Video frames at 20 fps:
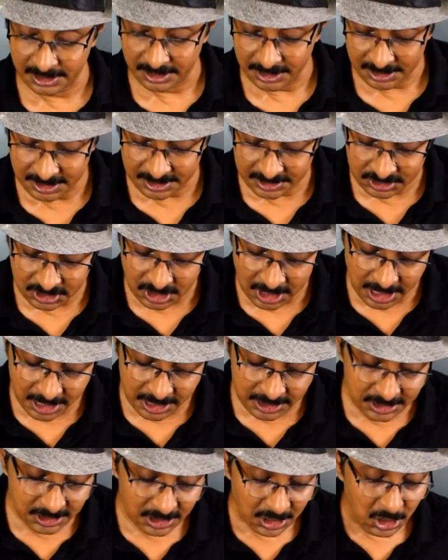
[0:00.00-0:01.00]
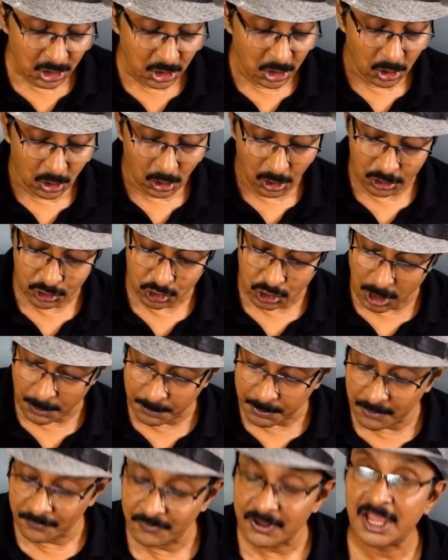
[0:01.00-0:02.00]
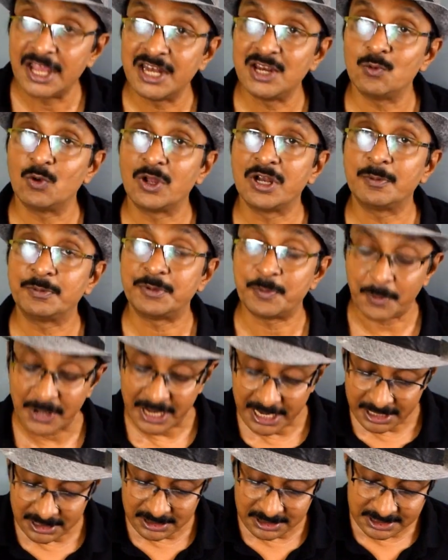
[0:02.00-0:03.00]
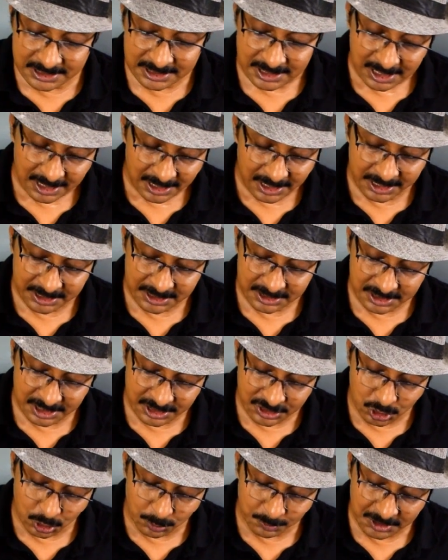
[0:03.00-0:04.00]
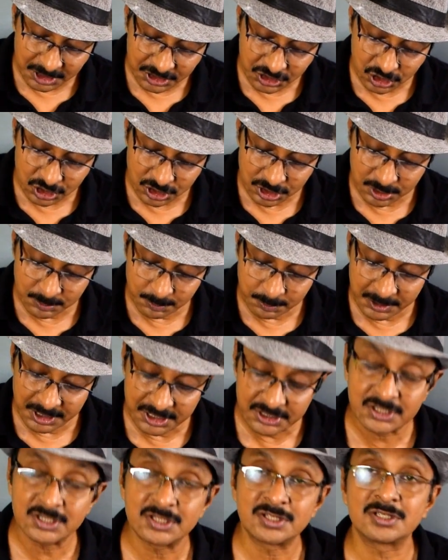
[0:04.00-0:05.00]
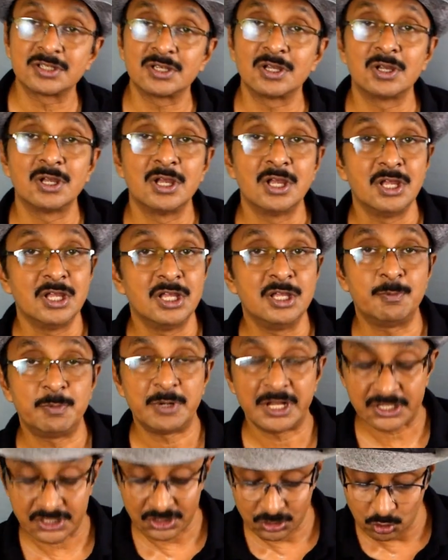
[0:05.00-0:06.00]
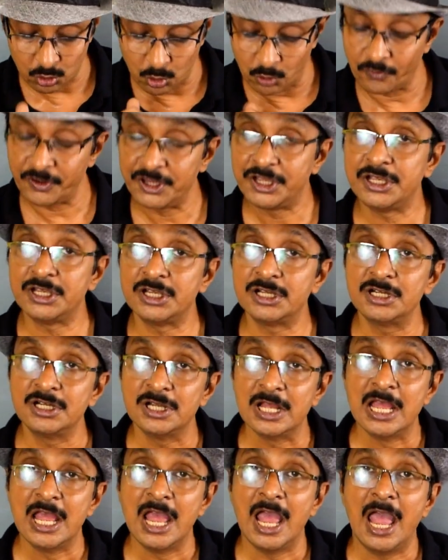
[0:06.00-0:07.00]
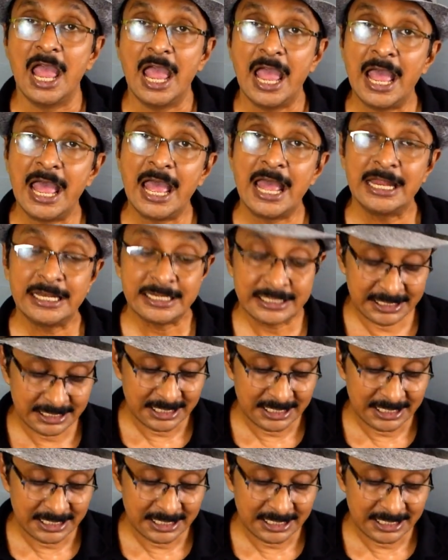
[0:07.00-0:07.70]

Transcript: his card on top of any one of the piles. Let us assume that he places over here, and